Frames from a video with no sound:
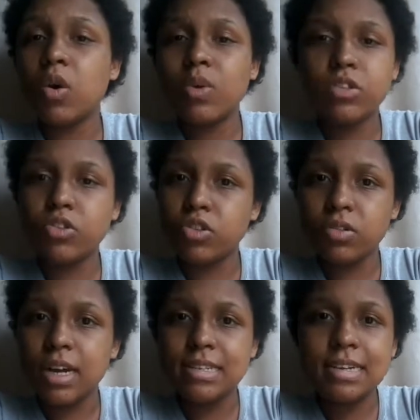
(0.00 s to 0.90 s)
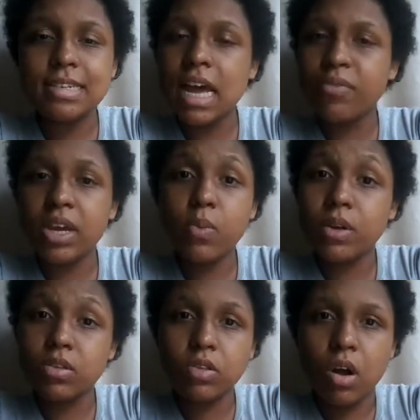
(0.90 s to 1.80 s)
what to do. I didn't have
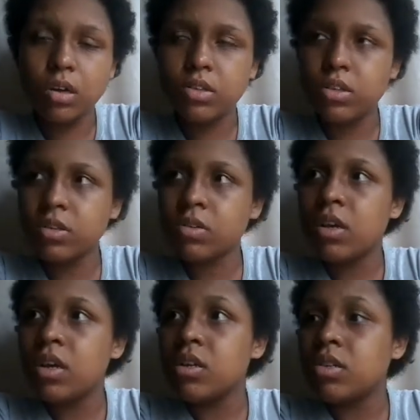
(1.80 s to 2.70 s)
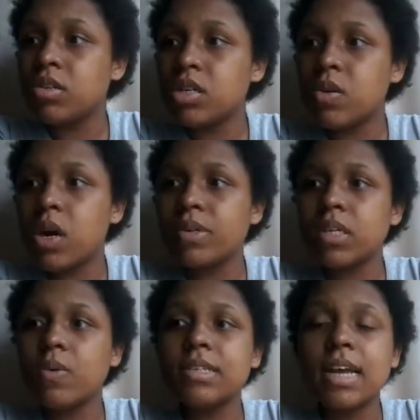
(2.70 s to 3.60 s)
anyone to talk to. So I was
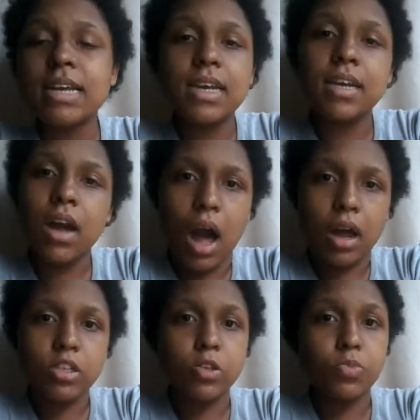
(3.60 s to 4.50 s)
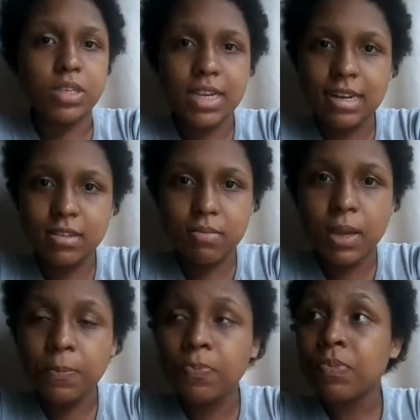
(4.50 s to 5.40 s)
always asking God to protect me.
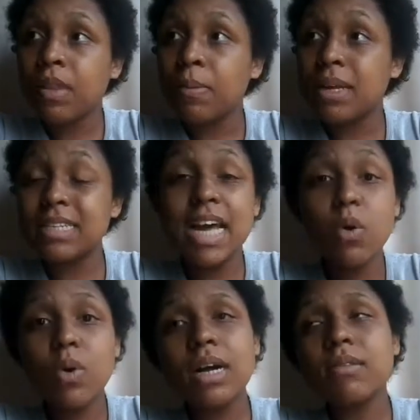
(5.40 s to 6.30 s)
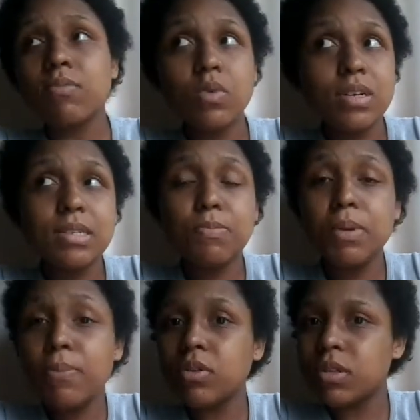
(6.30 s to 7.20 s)
Because that was
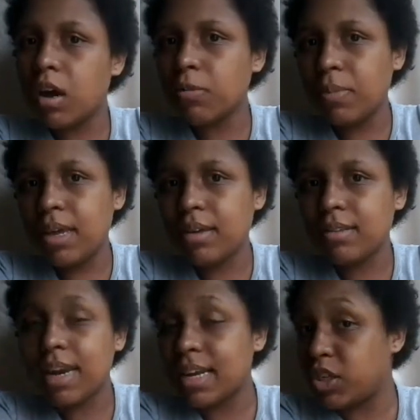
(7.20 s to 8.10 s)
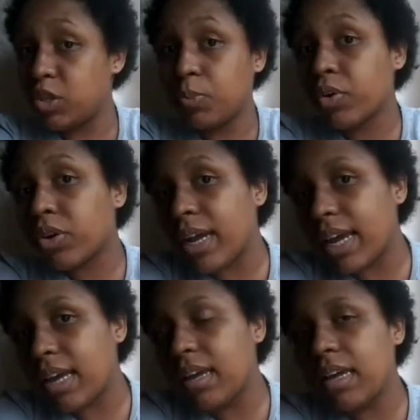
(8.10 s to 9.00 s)
people taught me that I should
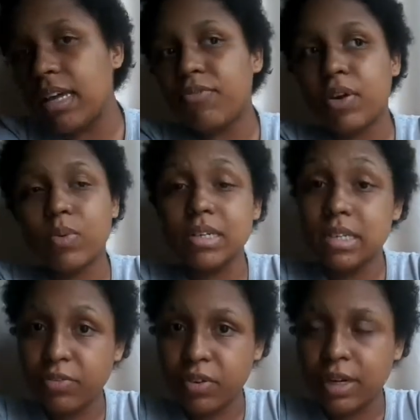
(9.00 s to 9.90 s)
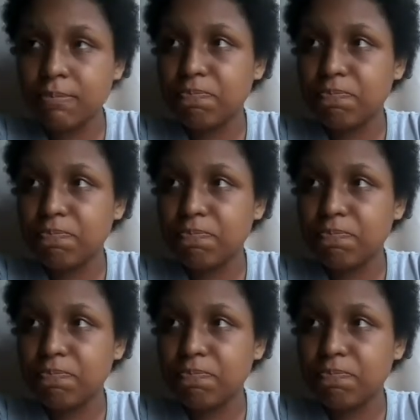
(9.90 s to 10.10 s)
pray if I were suffering.